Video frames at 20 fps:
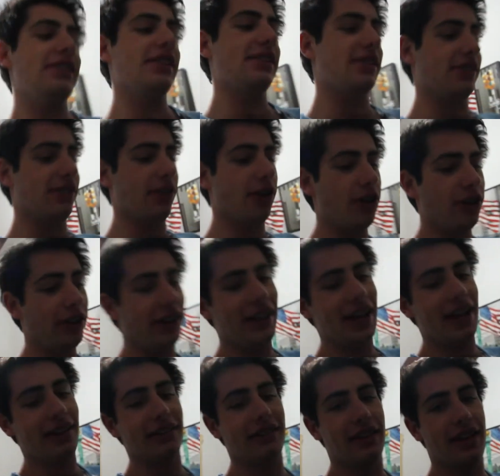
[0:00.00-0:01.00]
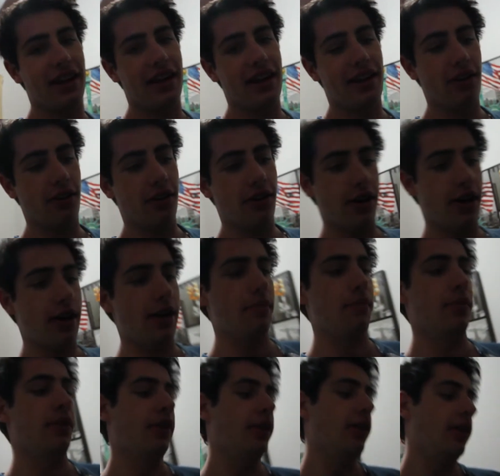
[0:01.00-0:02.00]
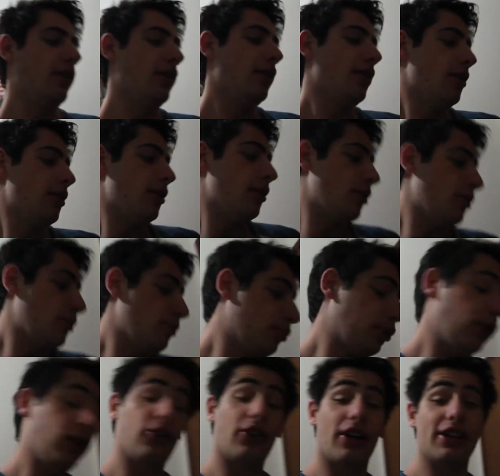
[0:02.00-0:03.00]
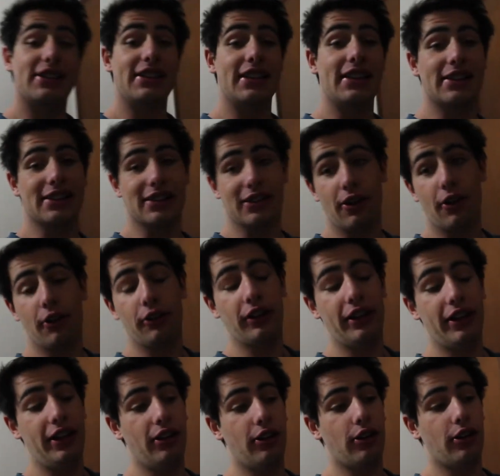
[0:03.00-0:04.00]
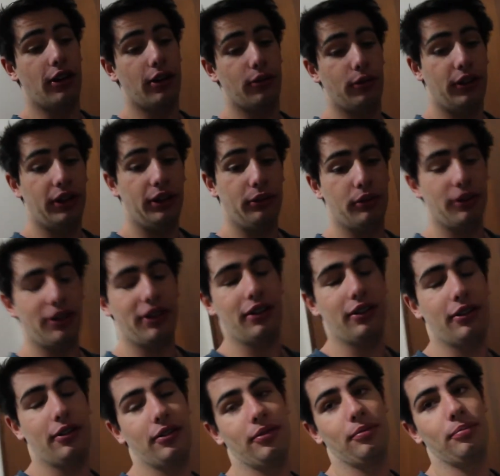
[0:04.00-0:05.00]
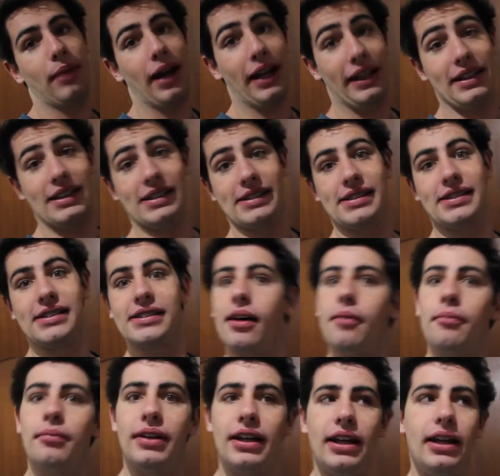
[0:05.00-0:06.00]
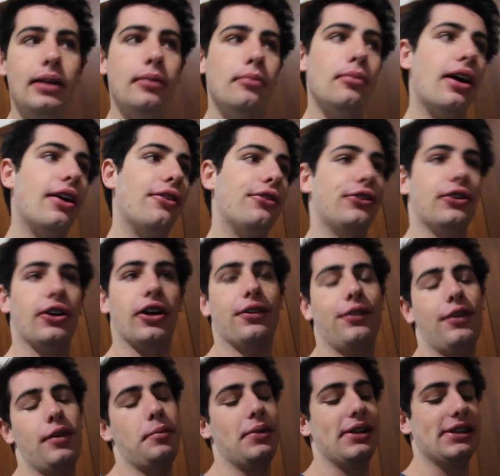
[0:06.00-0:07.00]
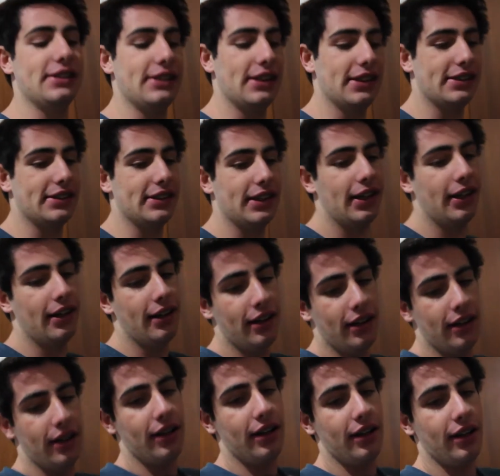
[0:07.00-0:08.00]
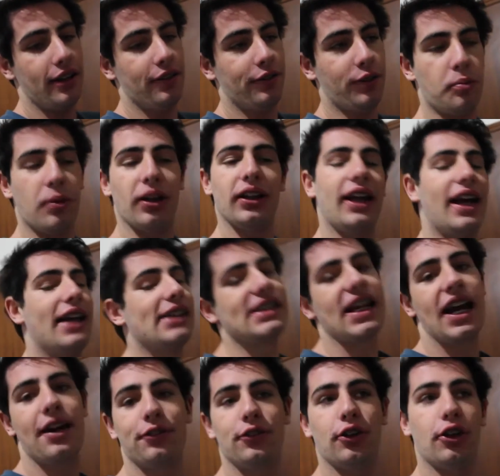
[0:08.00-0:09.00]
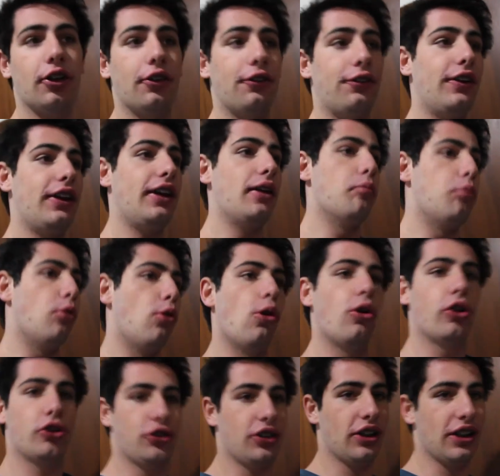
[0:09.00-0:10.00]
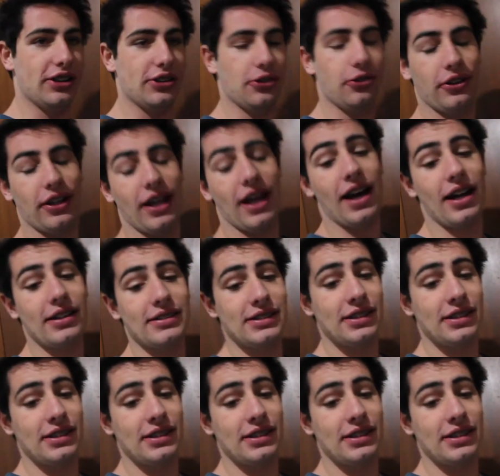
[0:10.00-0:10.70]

is slowly getting there, I'm progressing slowly. I really want to make this something, my photography business, for my landscape photography and portraits, all that.